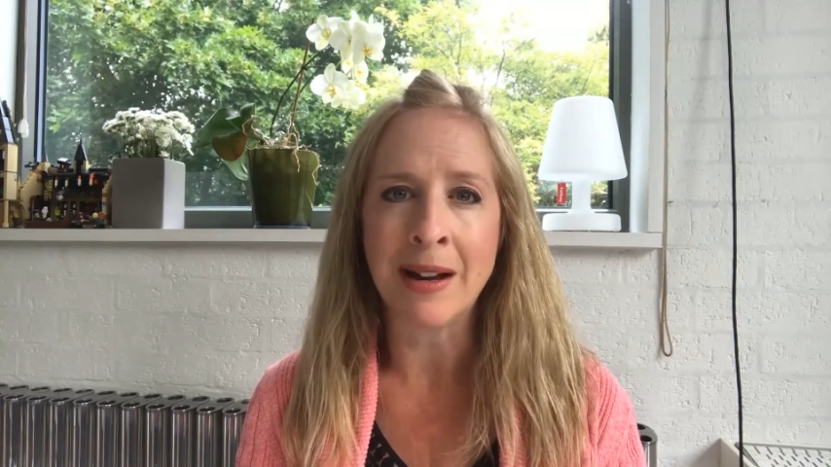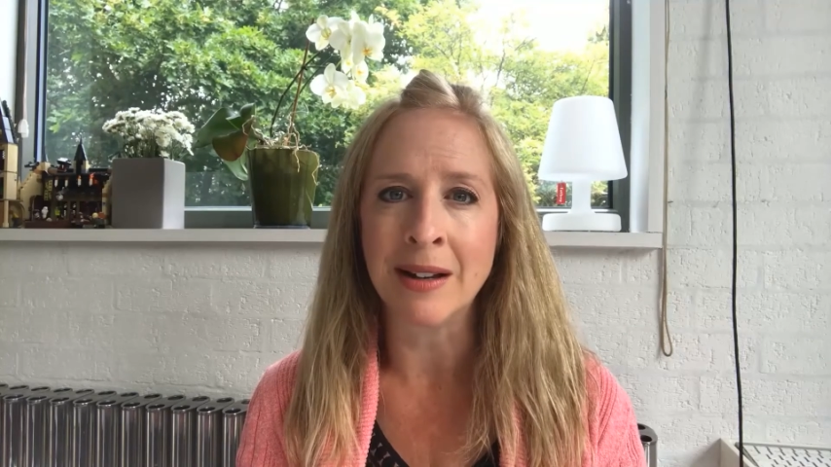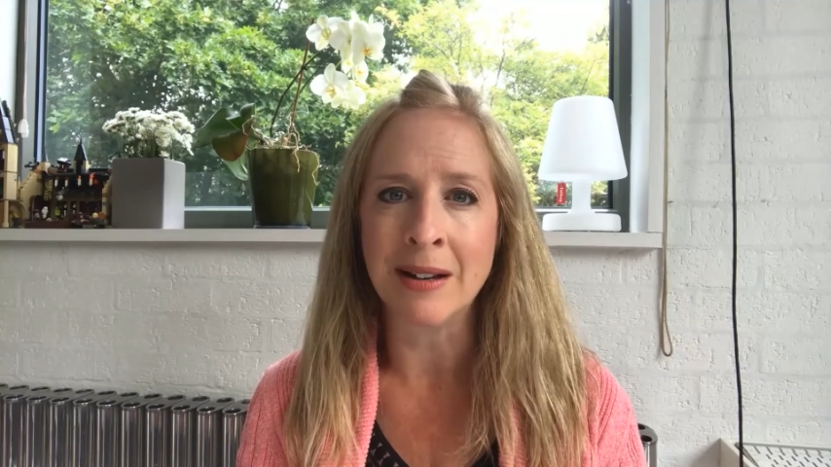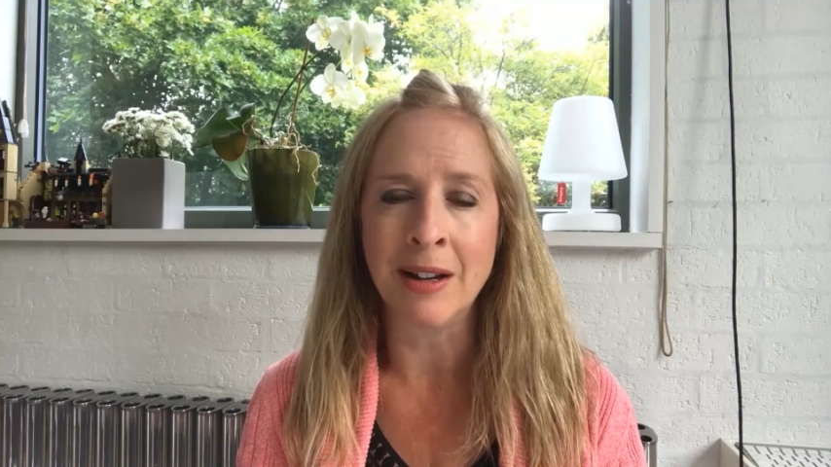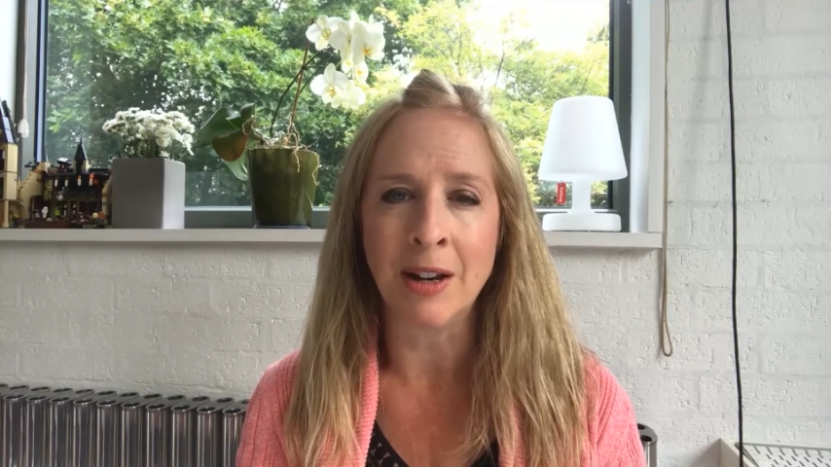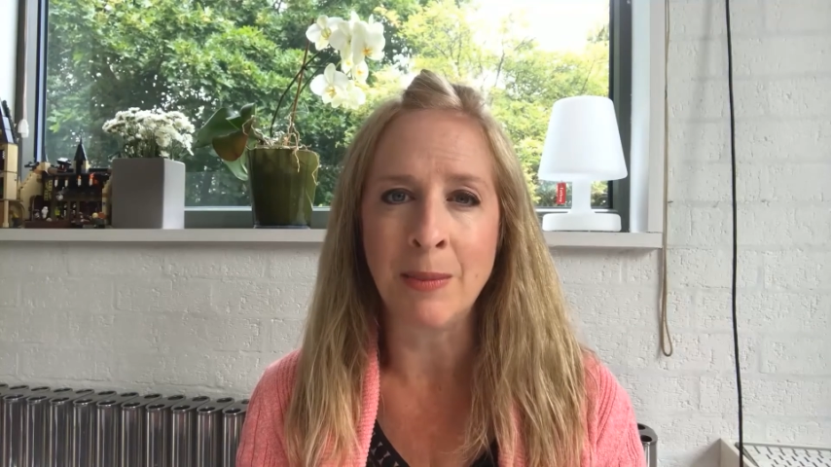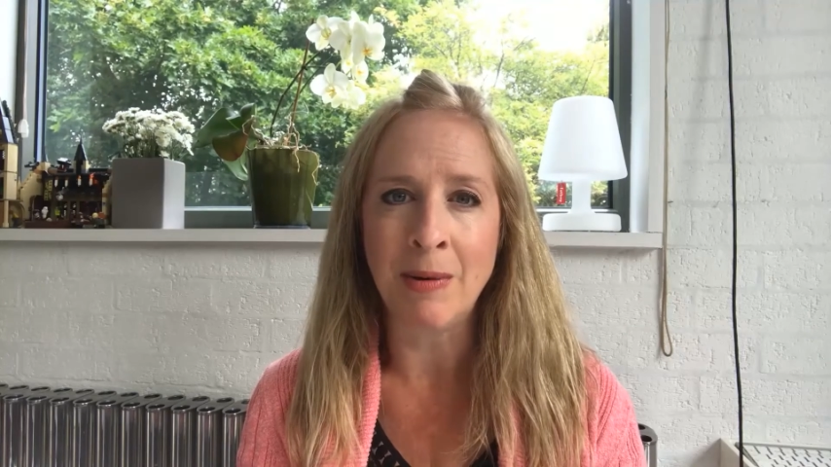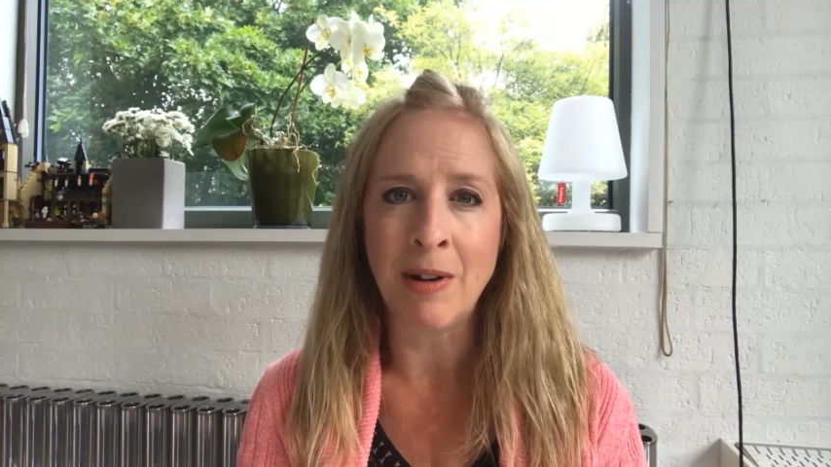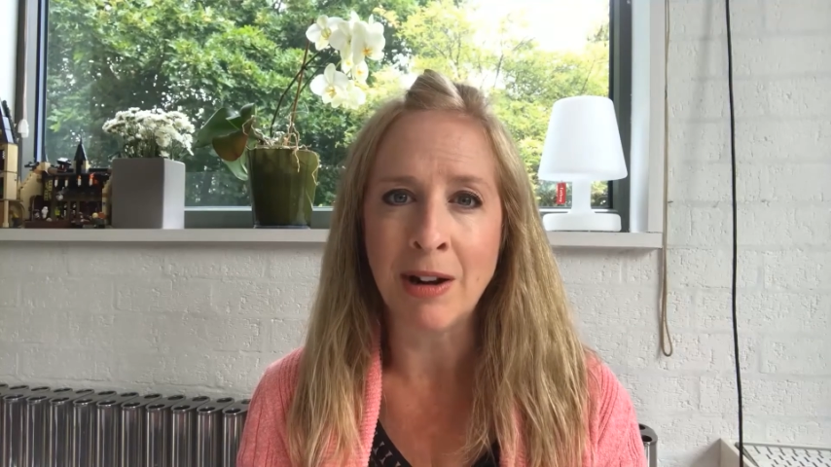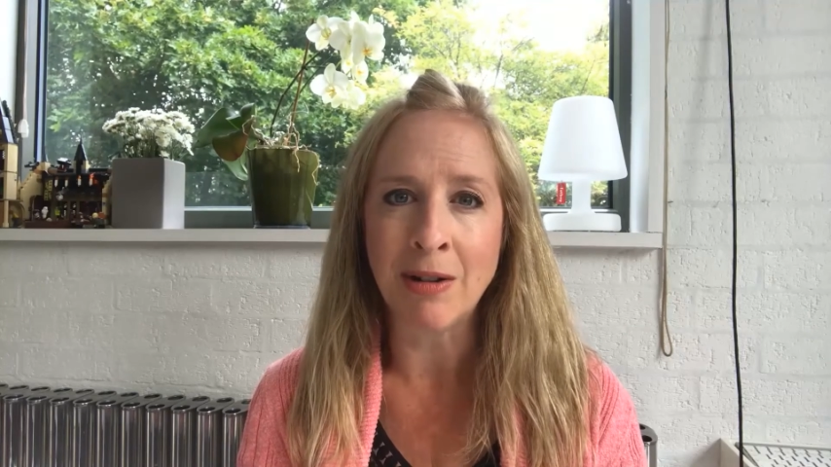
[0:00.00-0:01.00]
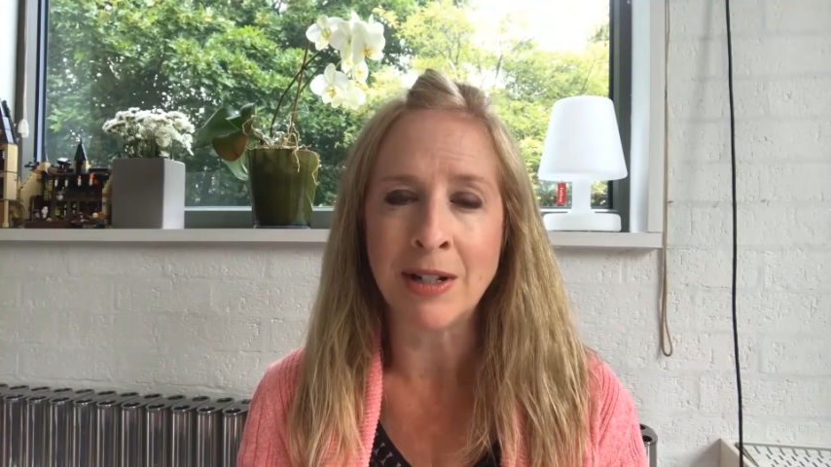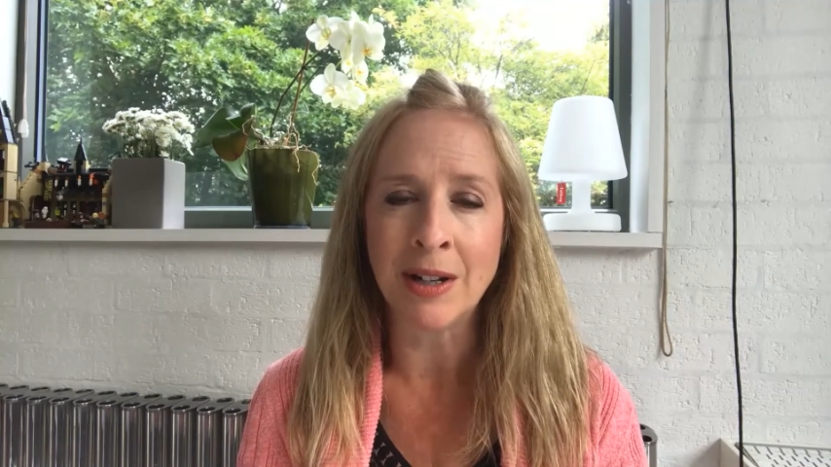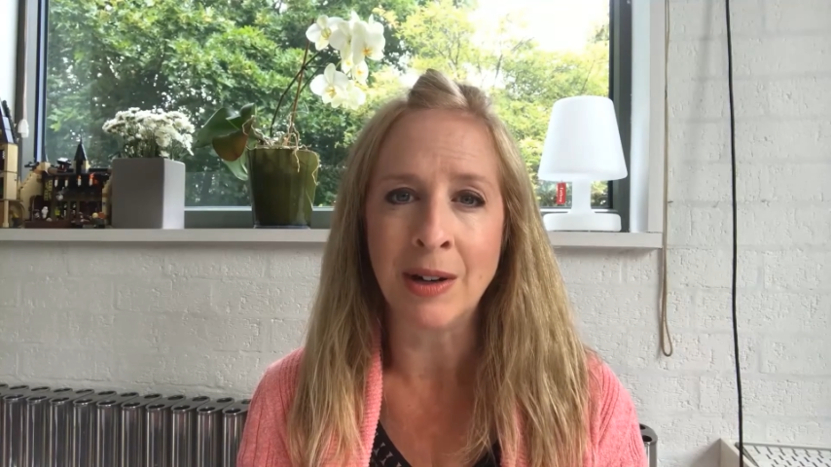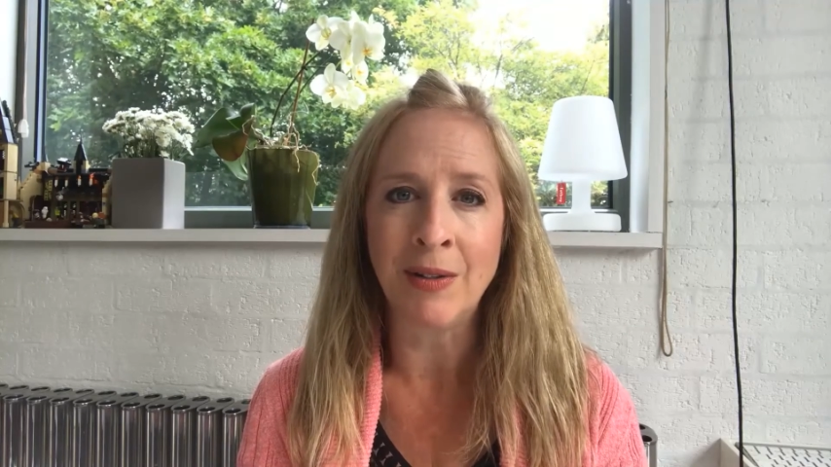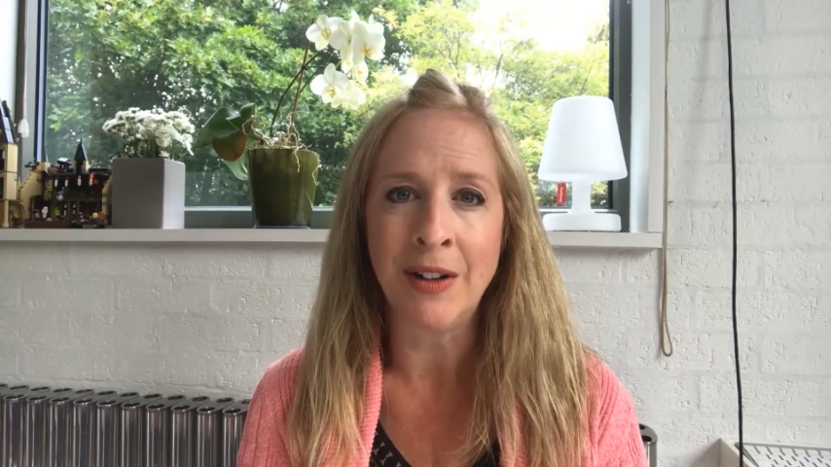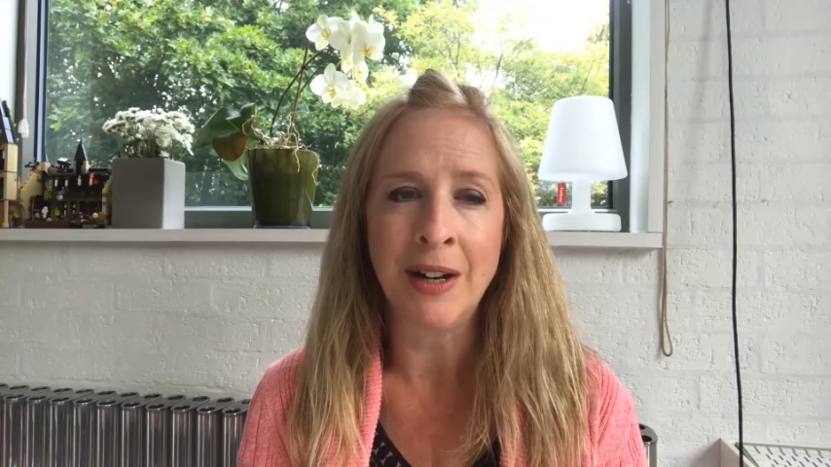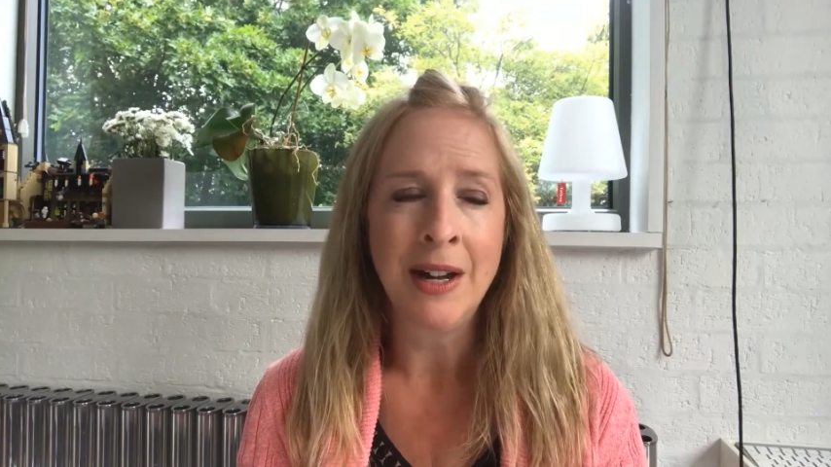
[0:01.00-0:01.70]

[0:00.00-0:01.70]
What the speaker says: and be really critical of it.